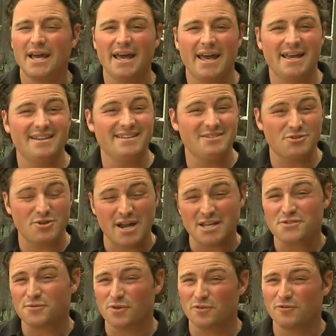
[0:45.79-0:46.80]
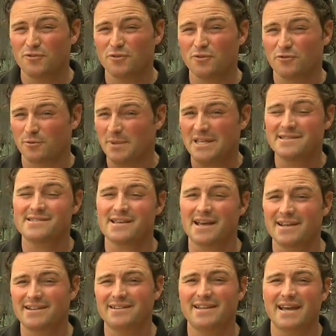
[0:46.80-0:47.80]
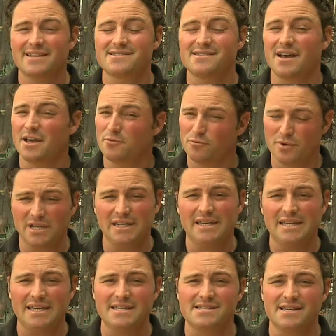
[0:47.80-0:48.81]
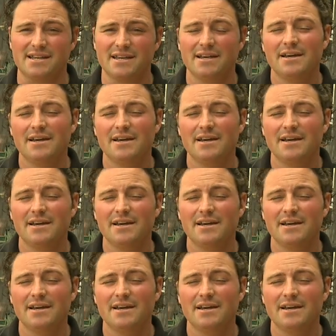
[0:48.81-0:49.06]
and transferring food from inside to deckside really easy.